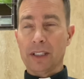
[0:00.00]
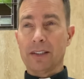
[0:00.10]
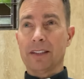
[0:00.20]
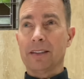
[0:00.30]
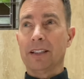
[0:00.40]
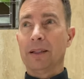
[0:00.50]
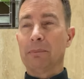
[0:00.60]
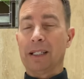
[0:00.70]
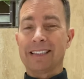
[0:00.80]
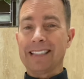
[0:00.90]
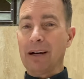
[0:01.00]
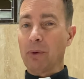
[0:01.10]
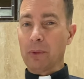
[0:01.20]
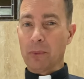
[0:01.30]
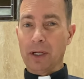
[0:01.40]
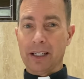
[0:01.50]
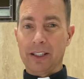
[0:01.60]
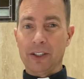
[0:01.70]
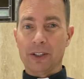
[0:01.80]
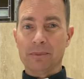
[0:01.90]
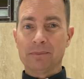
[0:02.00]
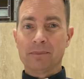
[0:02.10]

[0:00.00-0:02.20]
us, but it's not what we want to hear.